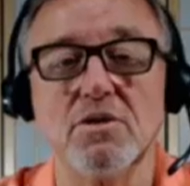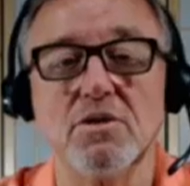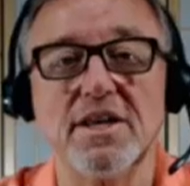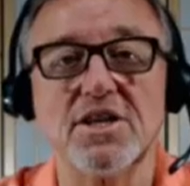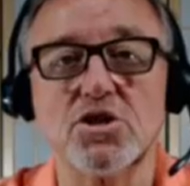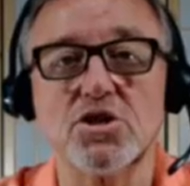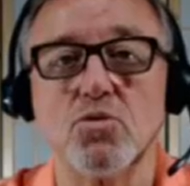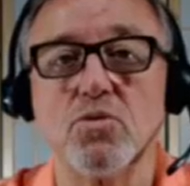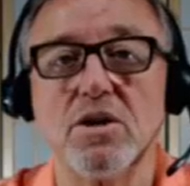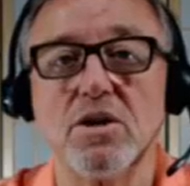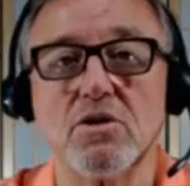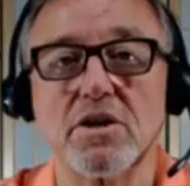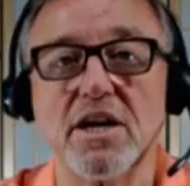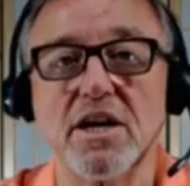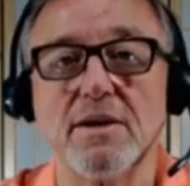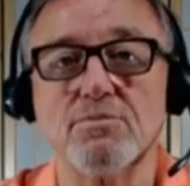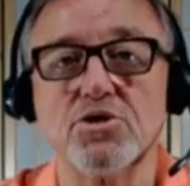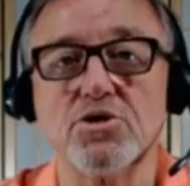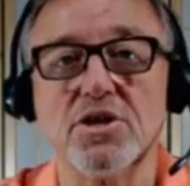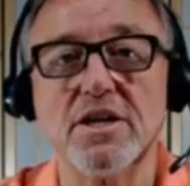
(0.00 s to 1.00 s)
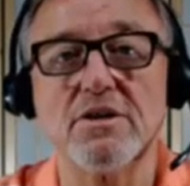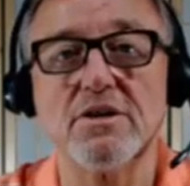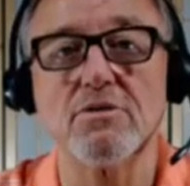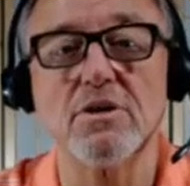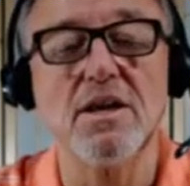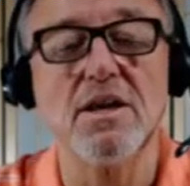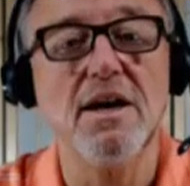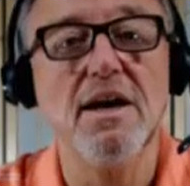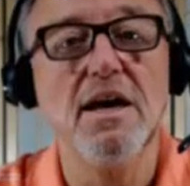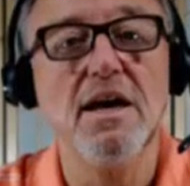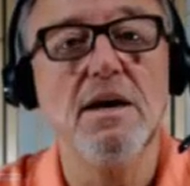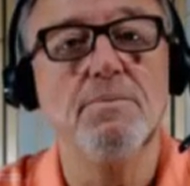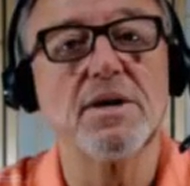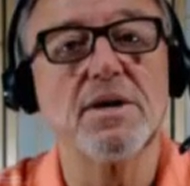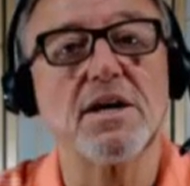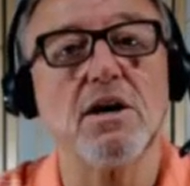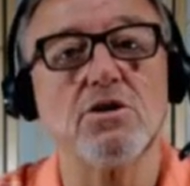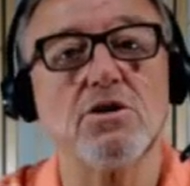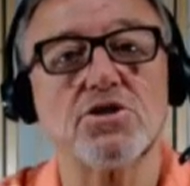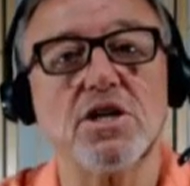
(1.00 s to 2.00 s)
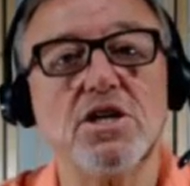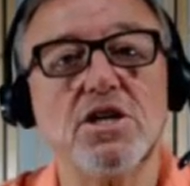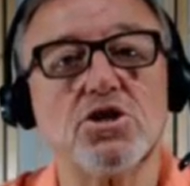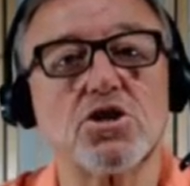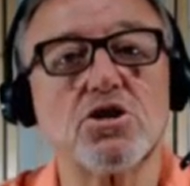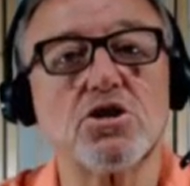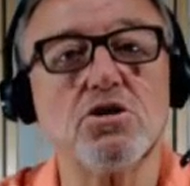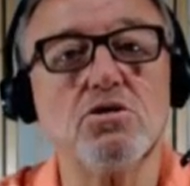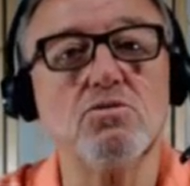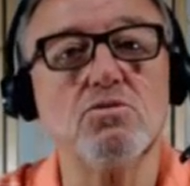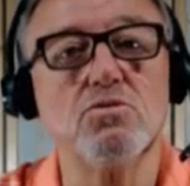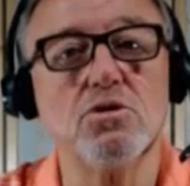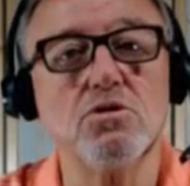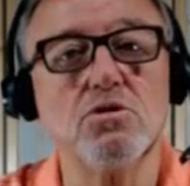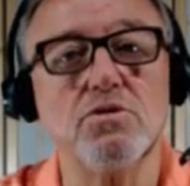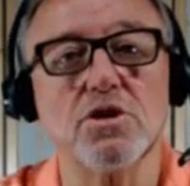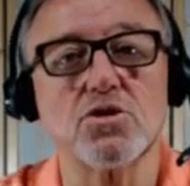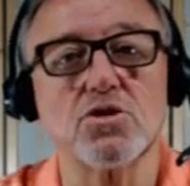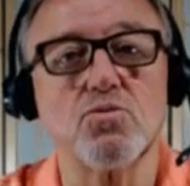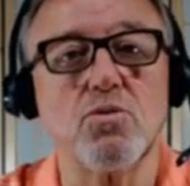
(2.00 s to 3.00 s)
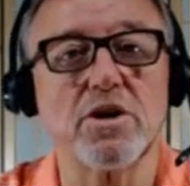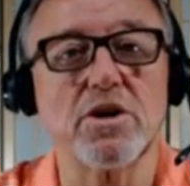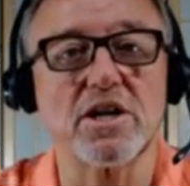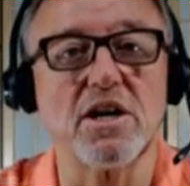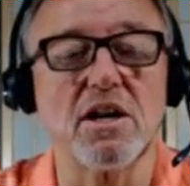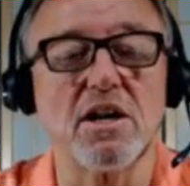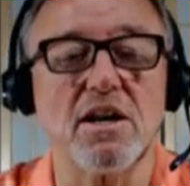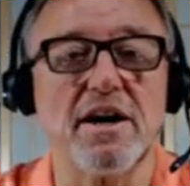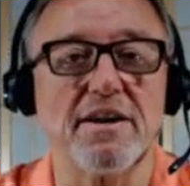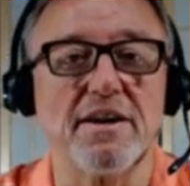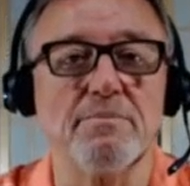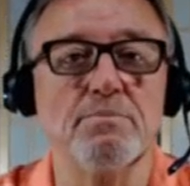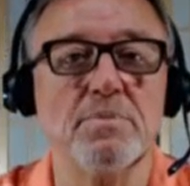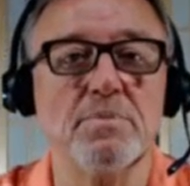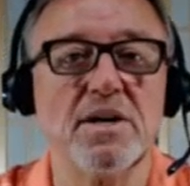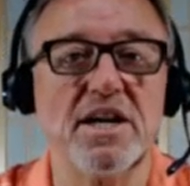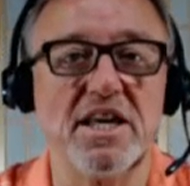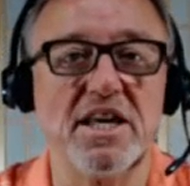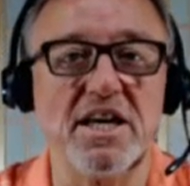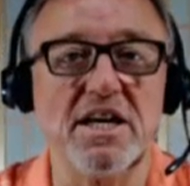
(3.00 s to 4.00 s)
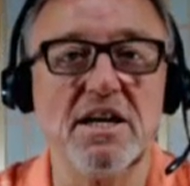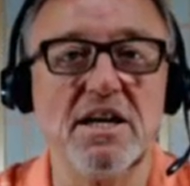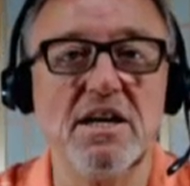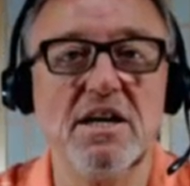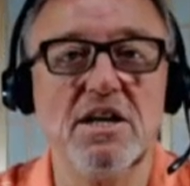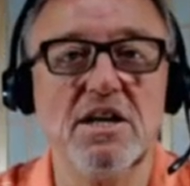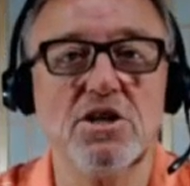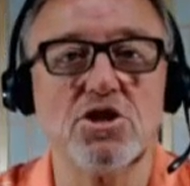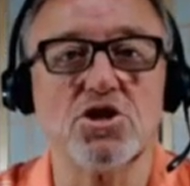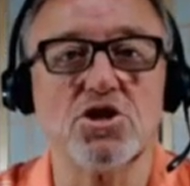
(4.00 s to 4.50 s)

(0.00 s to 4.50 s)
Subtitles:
And that's a well-kept secret because each guru that's wanting a lot of money to